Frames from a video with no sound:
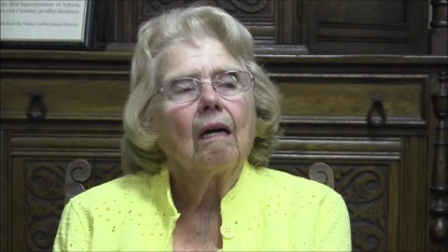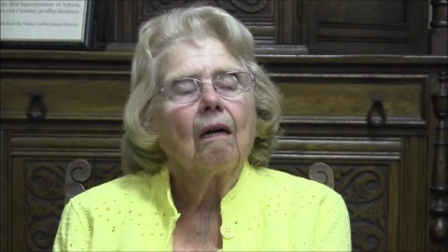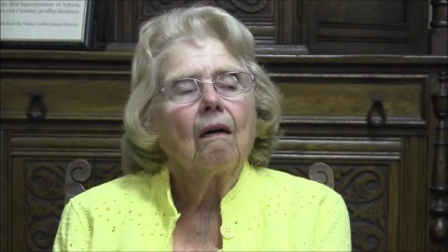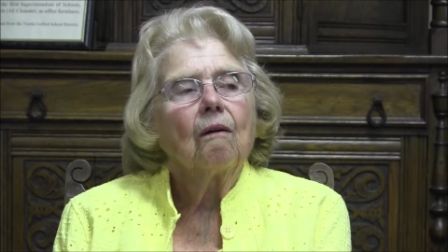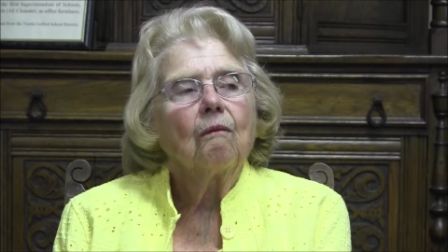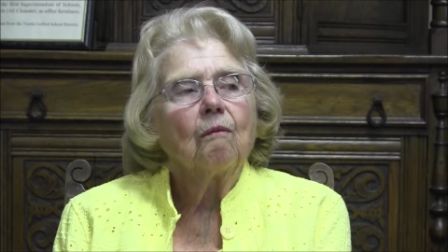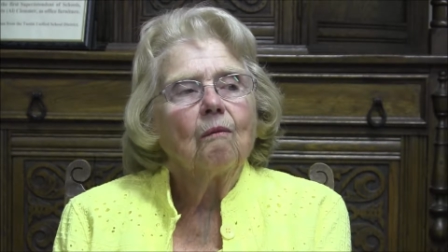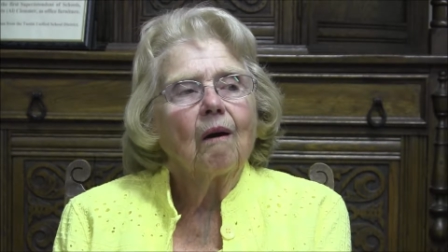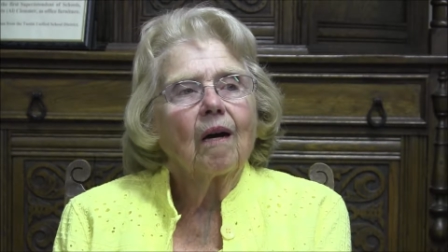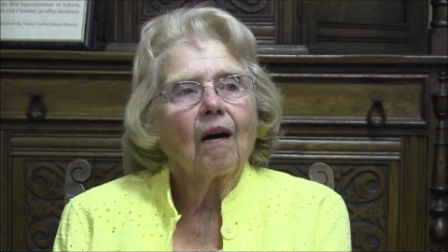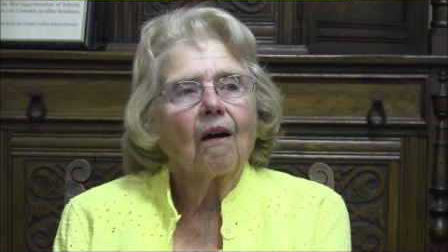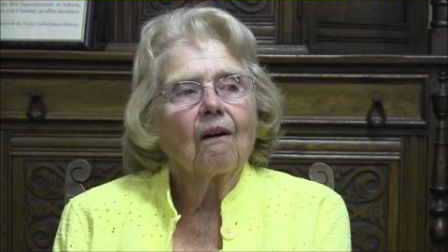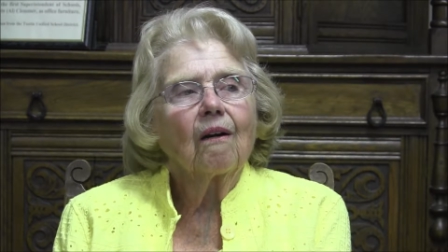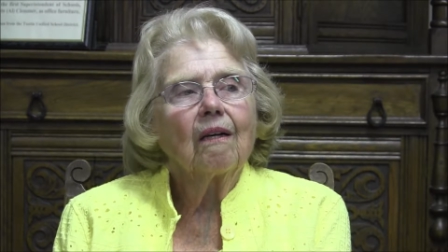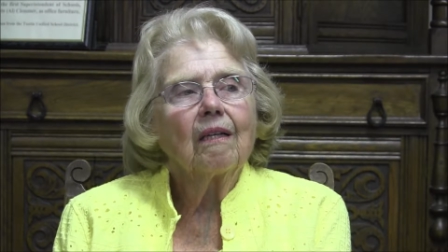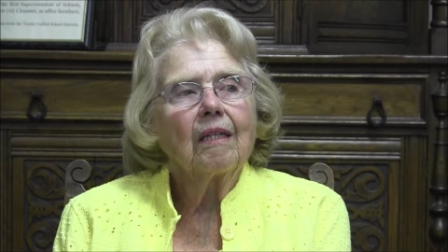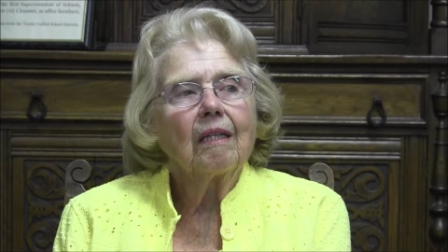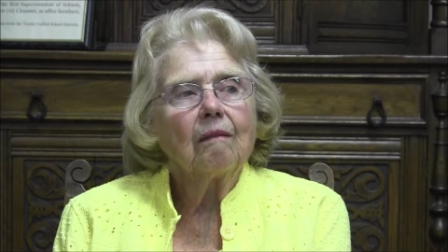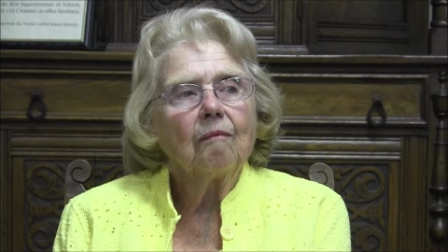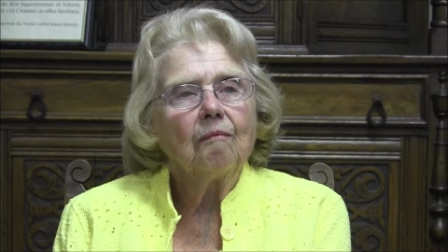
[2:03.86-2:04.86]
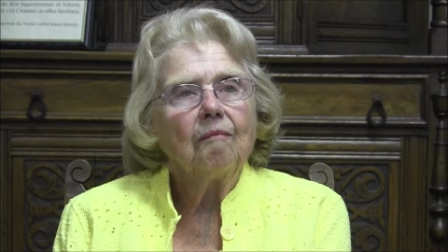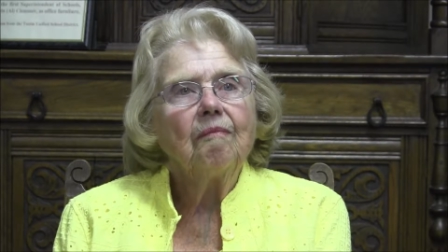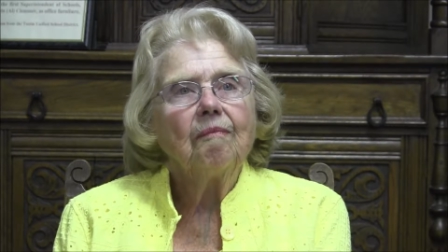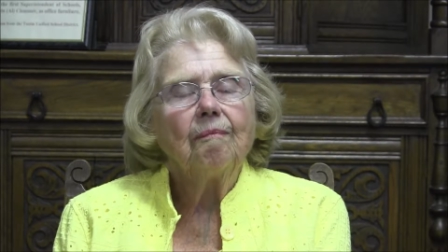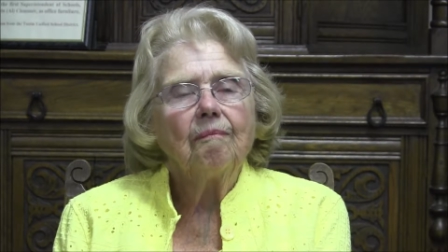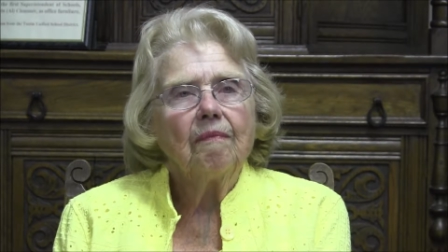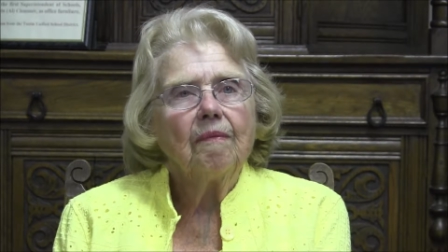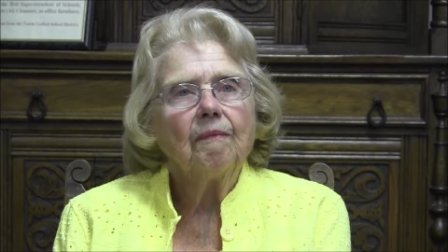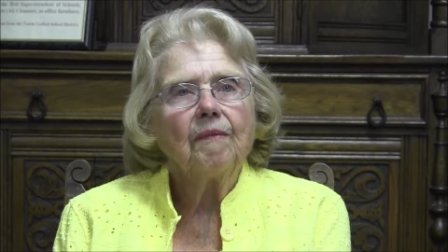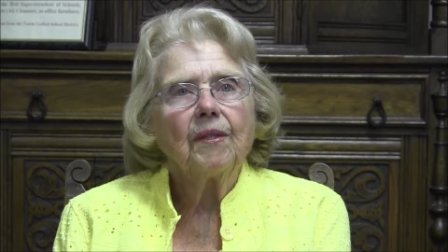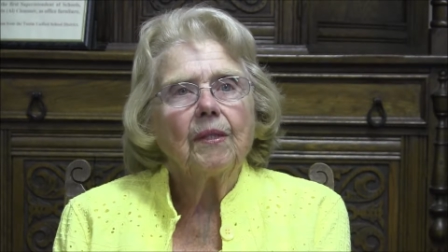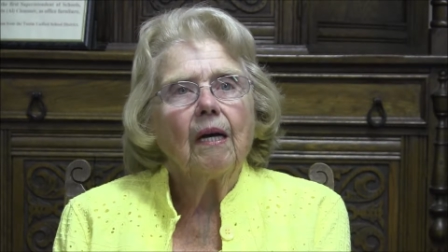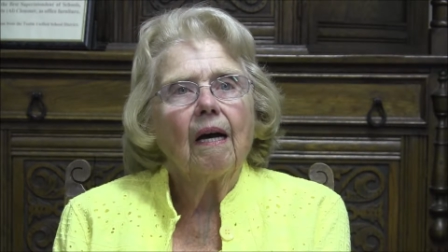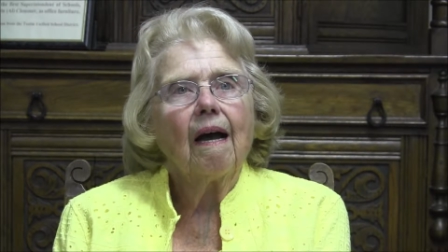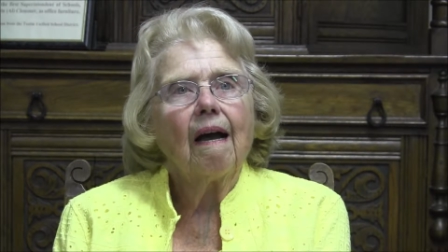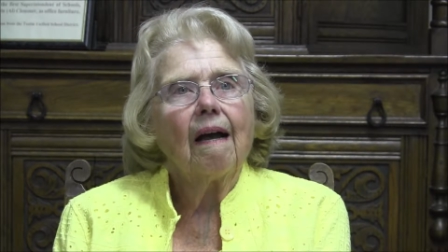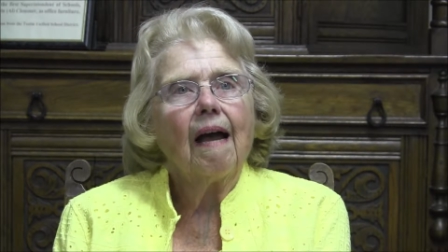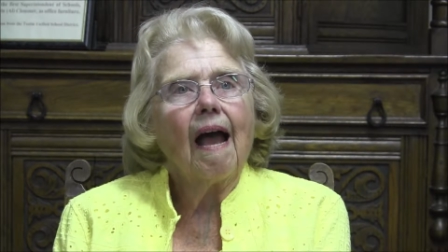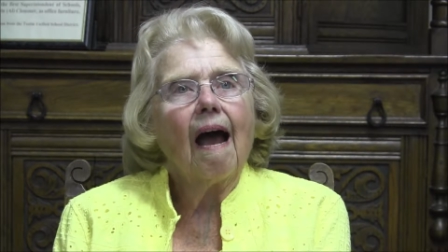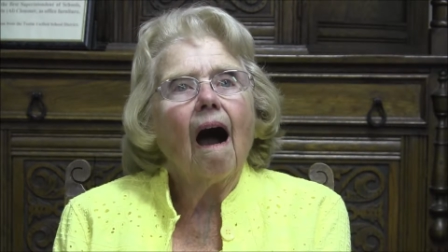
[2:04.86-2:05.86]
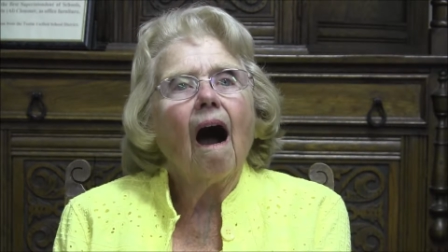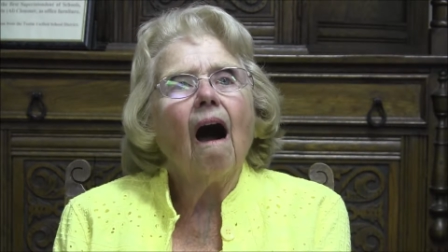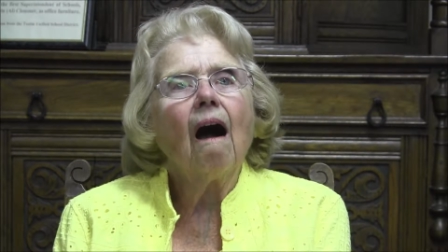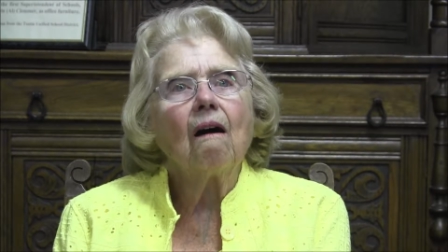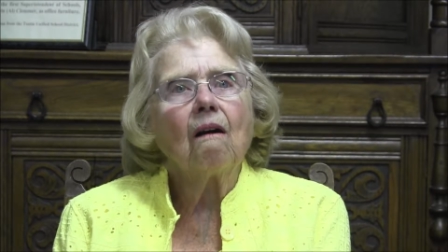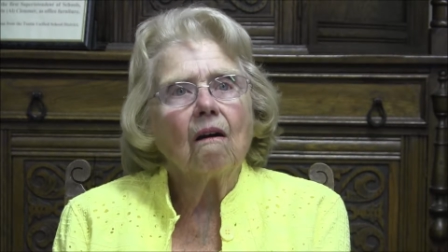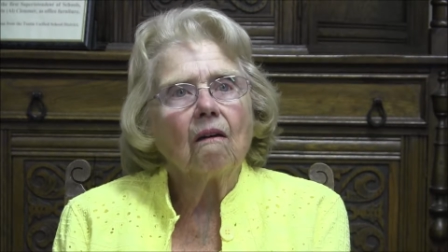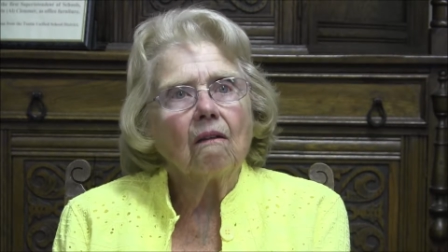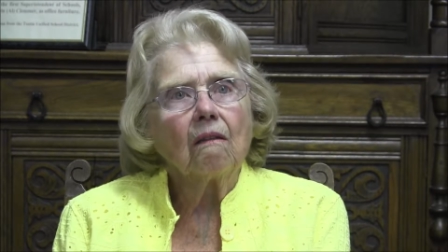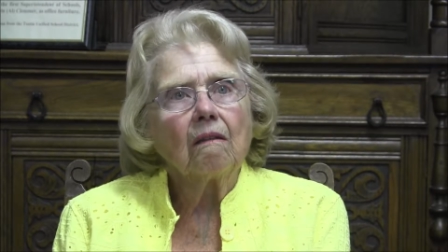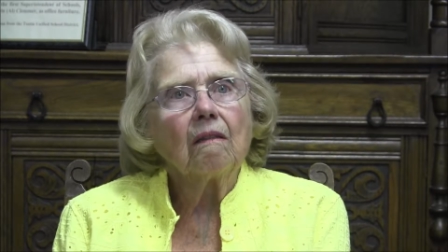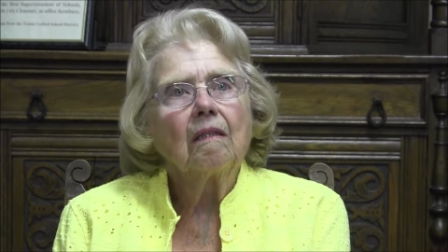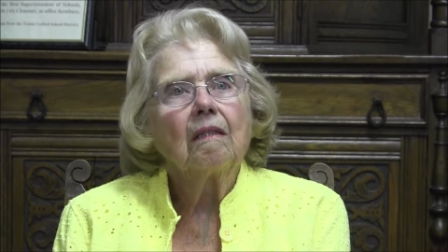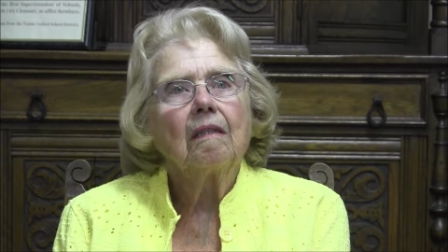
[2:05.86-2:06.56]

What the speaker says: where uncle,